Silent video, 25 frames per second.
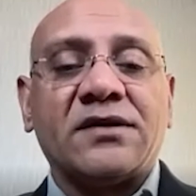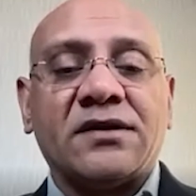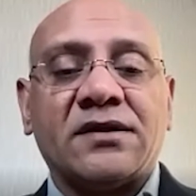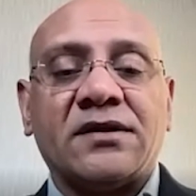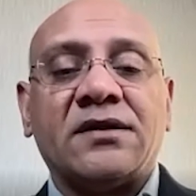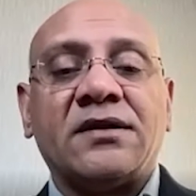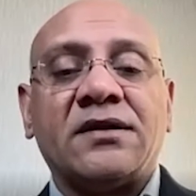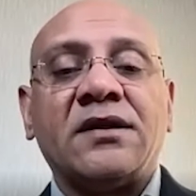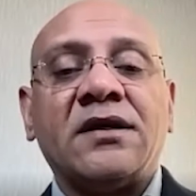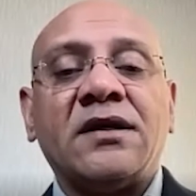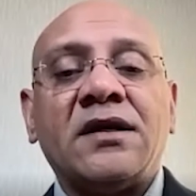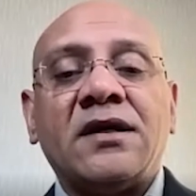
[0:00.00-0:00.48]

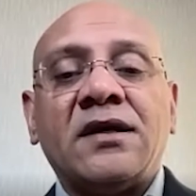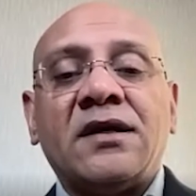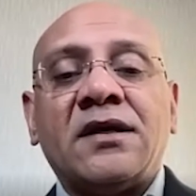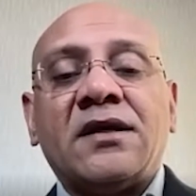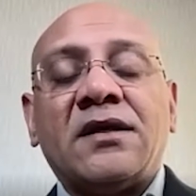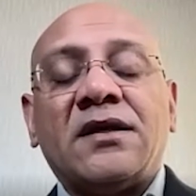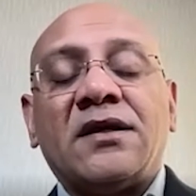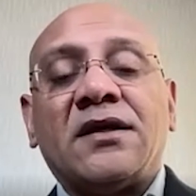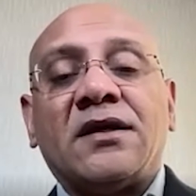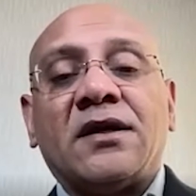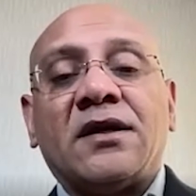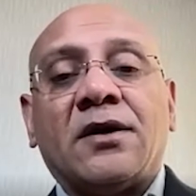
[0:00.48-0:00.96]
And,
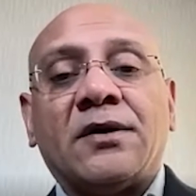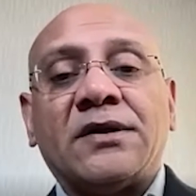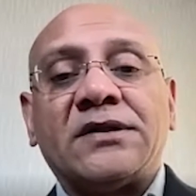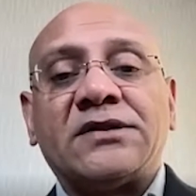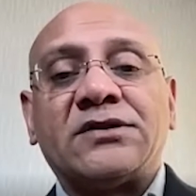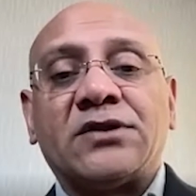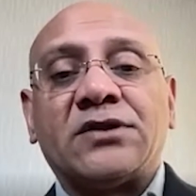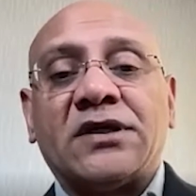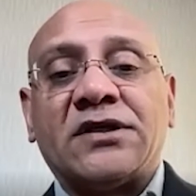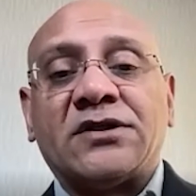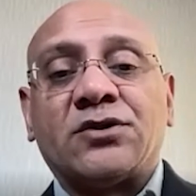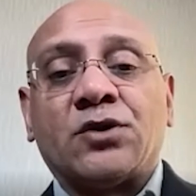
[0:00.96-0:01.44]
you know,
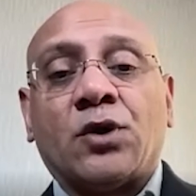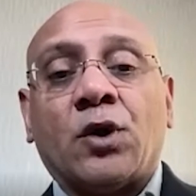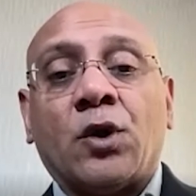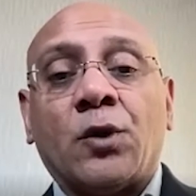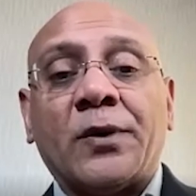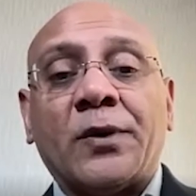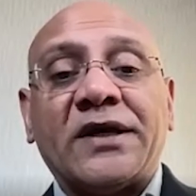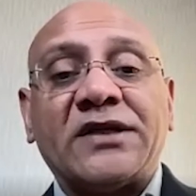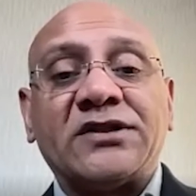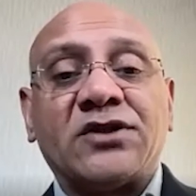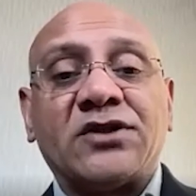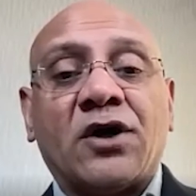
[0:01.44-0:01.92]
it's
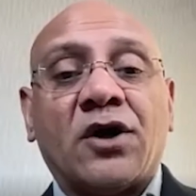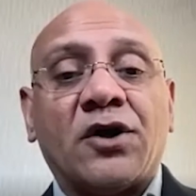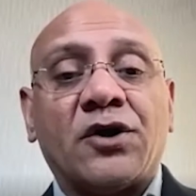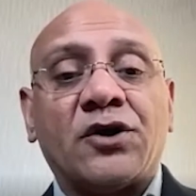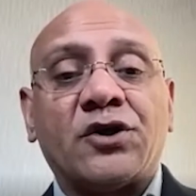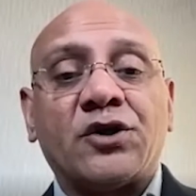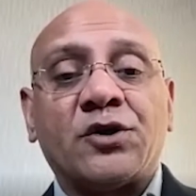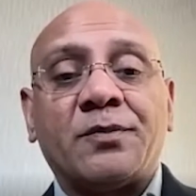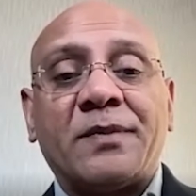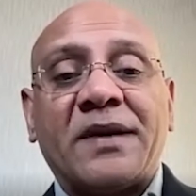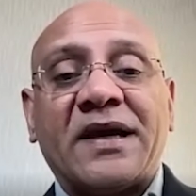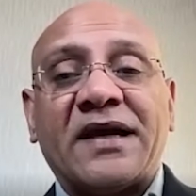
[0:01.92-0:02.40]
always
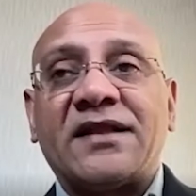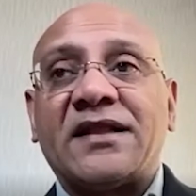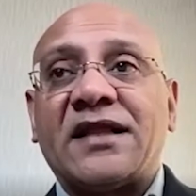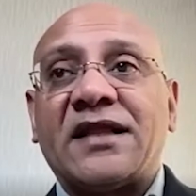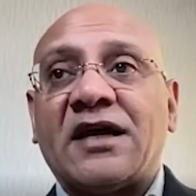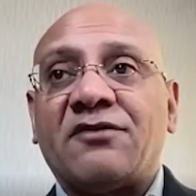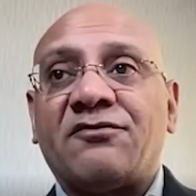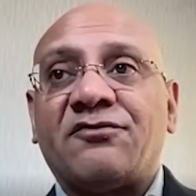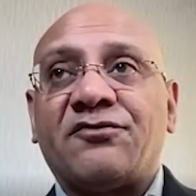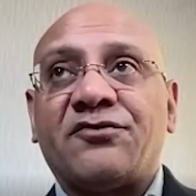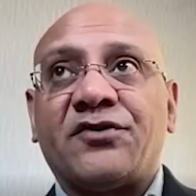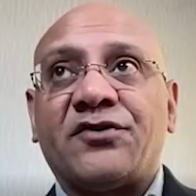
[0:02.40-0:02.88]
hard to make
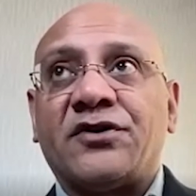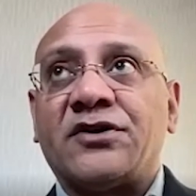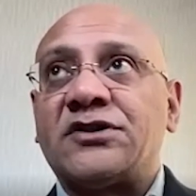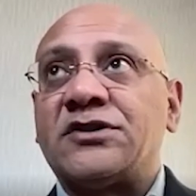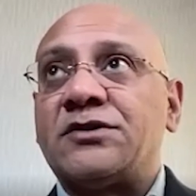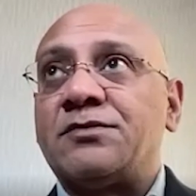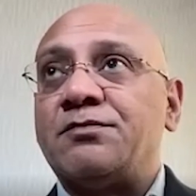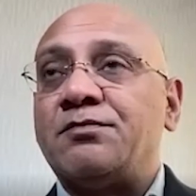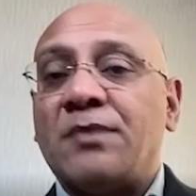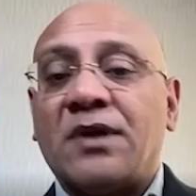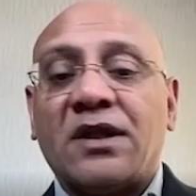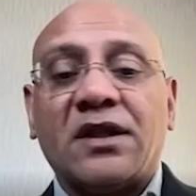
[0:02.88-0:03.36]
that
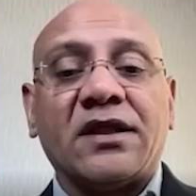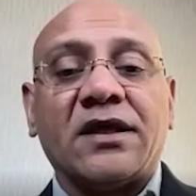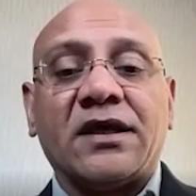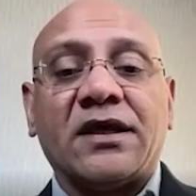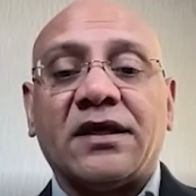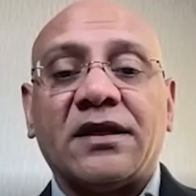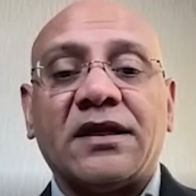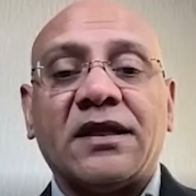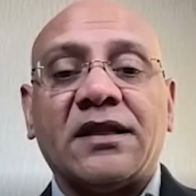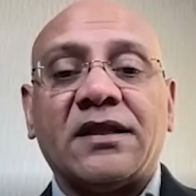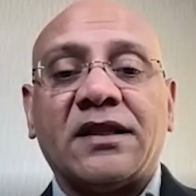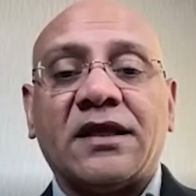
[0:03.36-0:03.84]
first
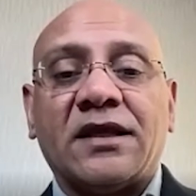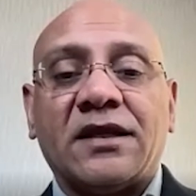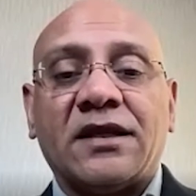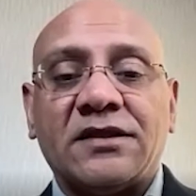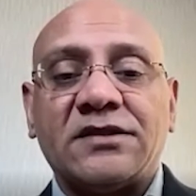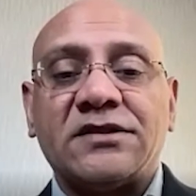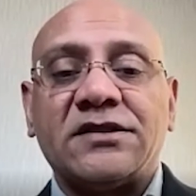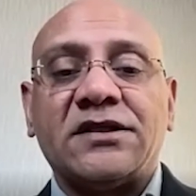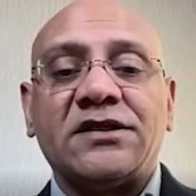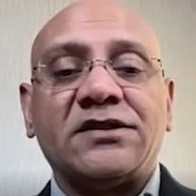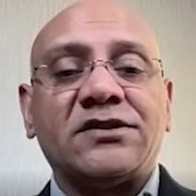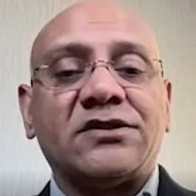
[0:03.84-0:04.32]
million, and then
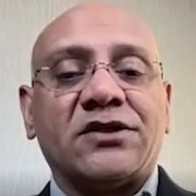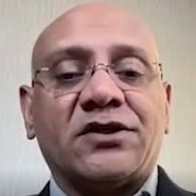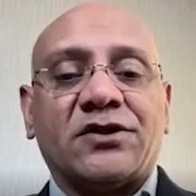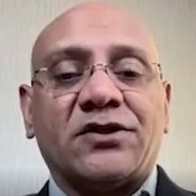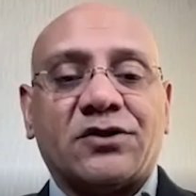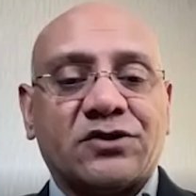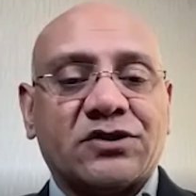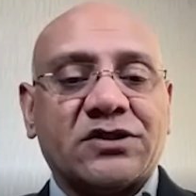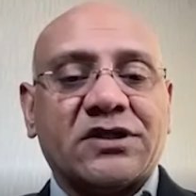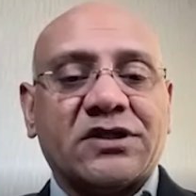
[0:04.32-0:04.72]
it's easier to